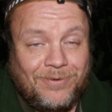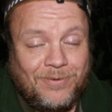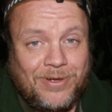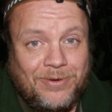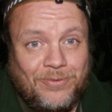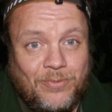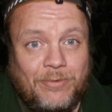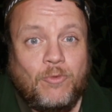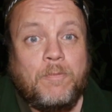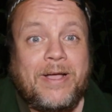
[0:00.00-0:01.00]
Well,
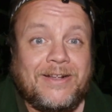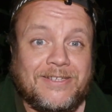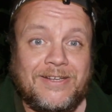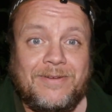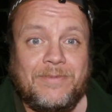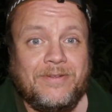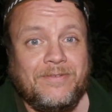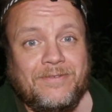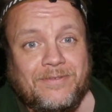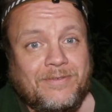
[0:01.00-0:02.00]
we're all packed up.
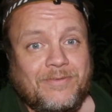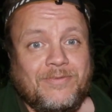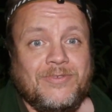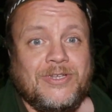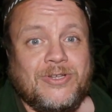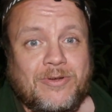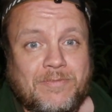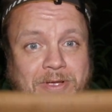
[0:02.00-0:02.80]
Just got